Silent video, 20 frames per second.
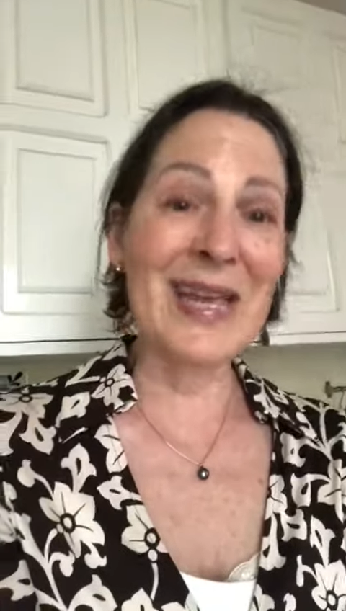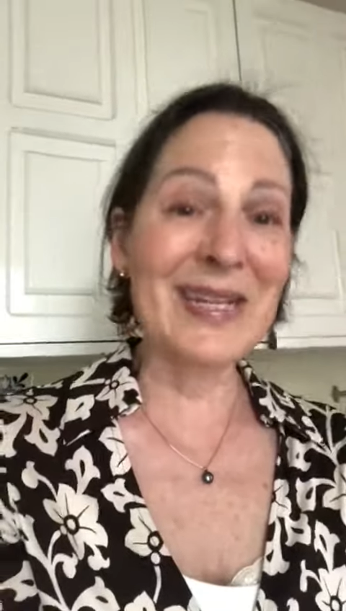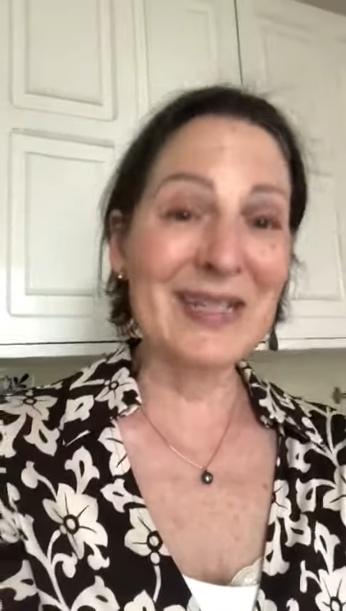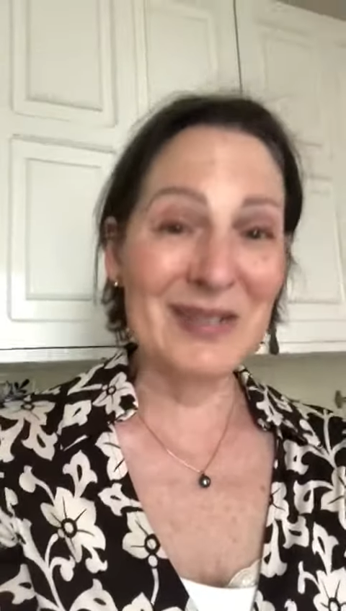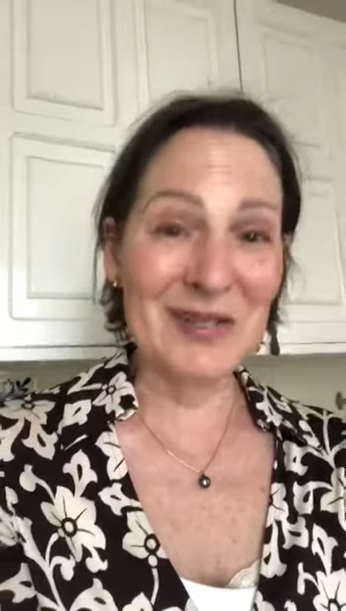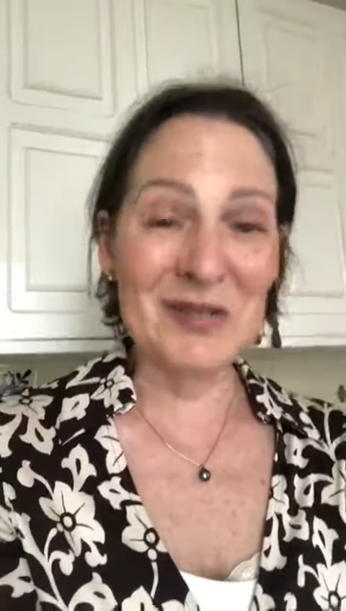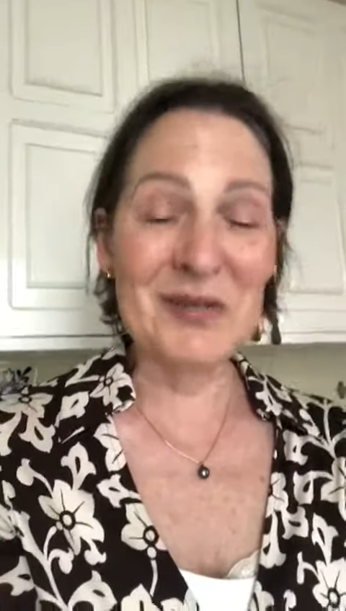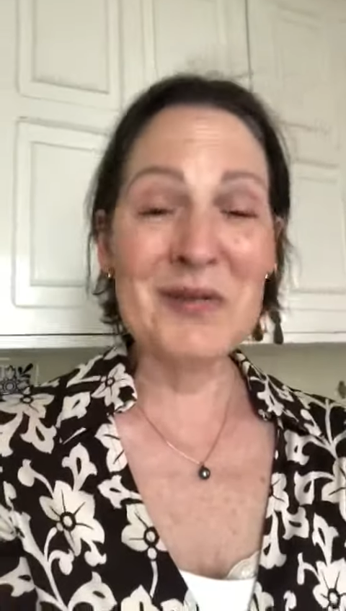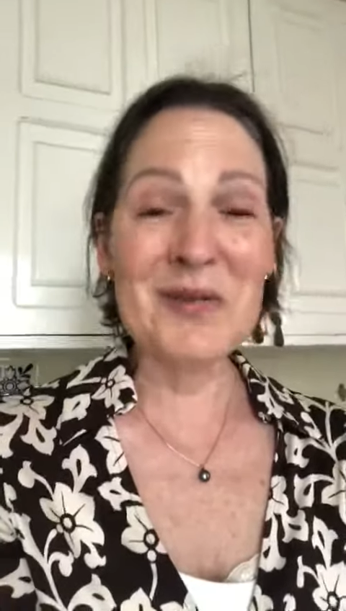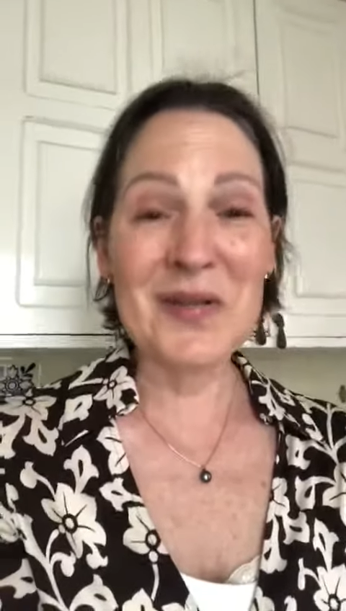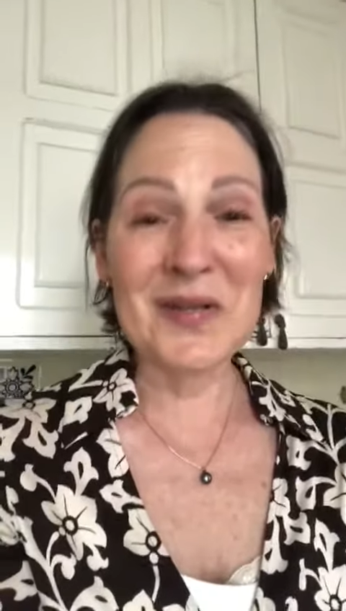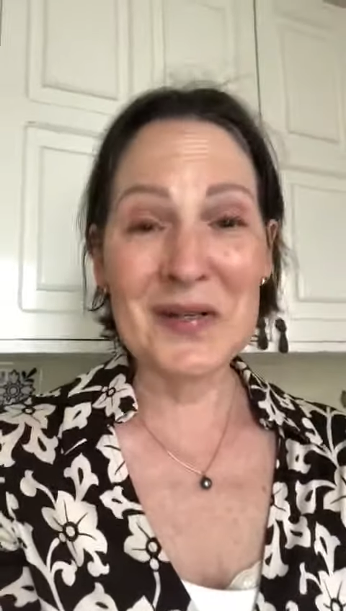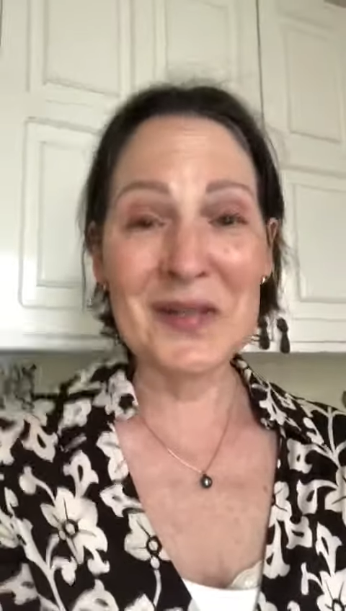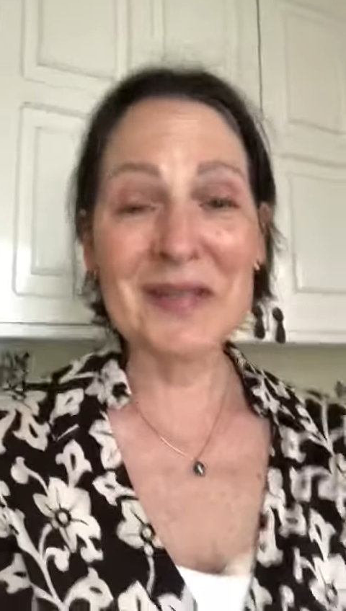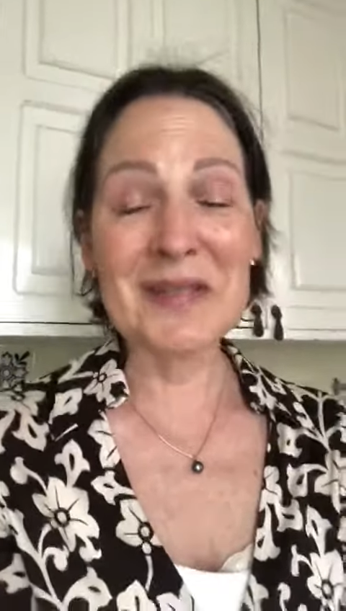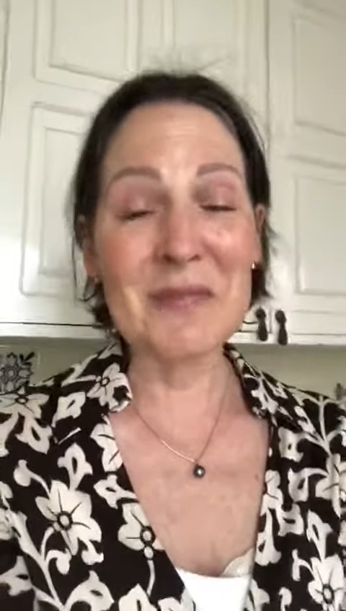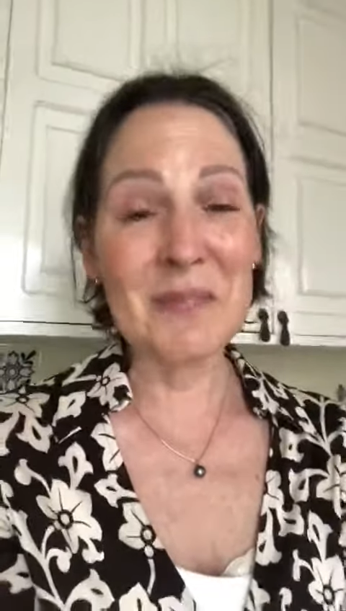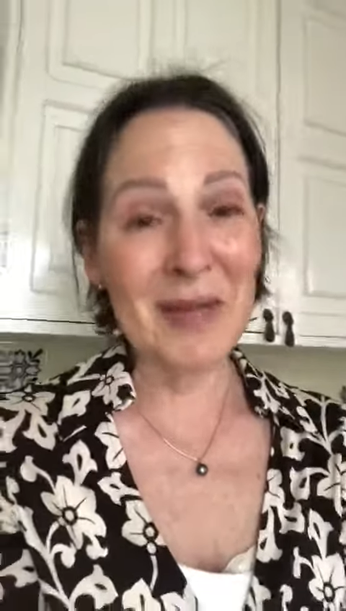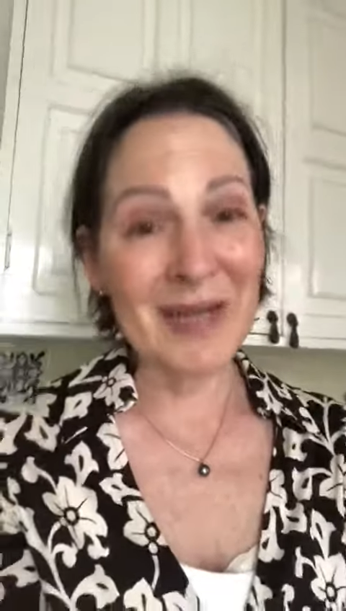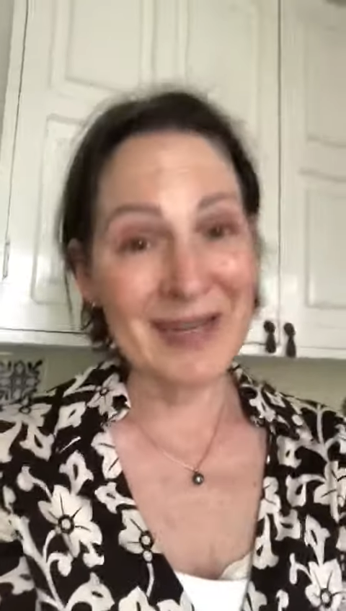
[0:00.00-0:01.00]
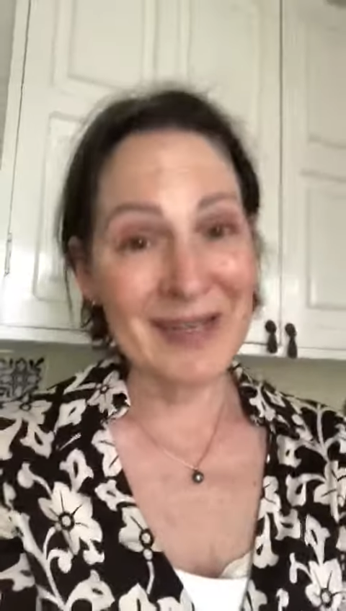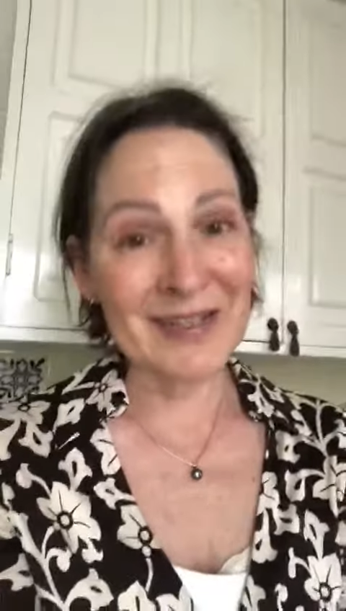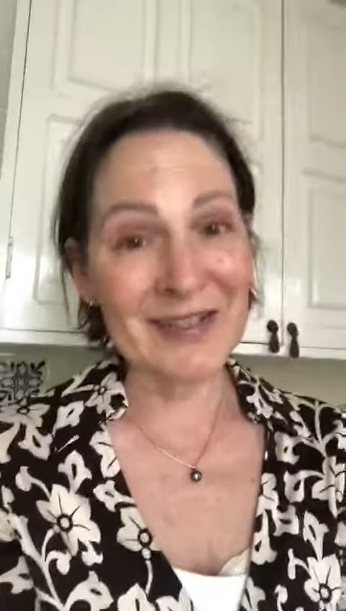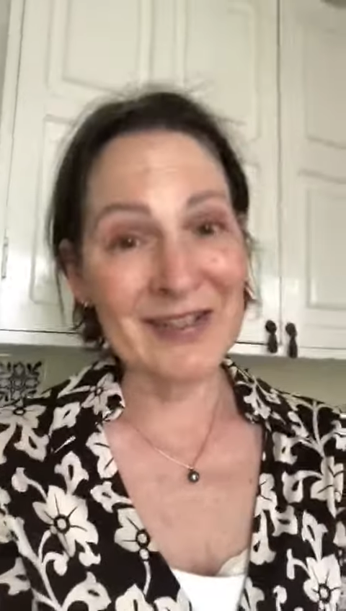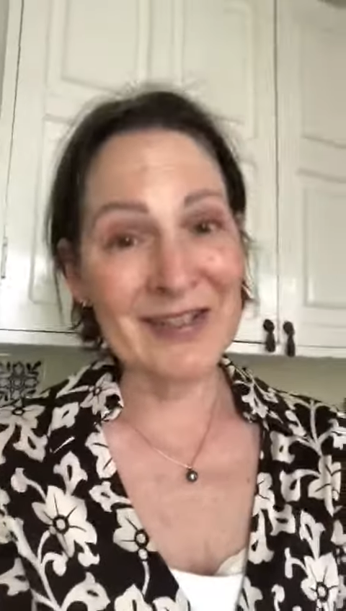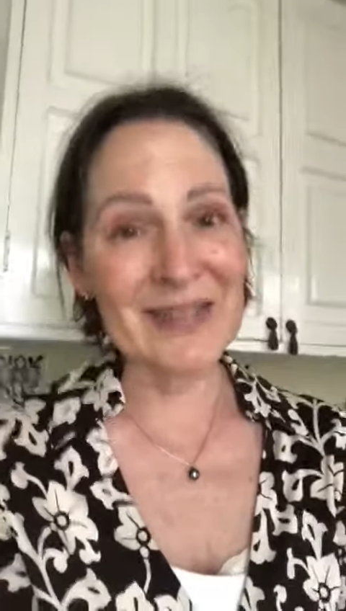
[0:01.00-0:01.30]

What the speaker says: do cook spinach,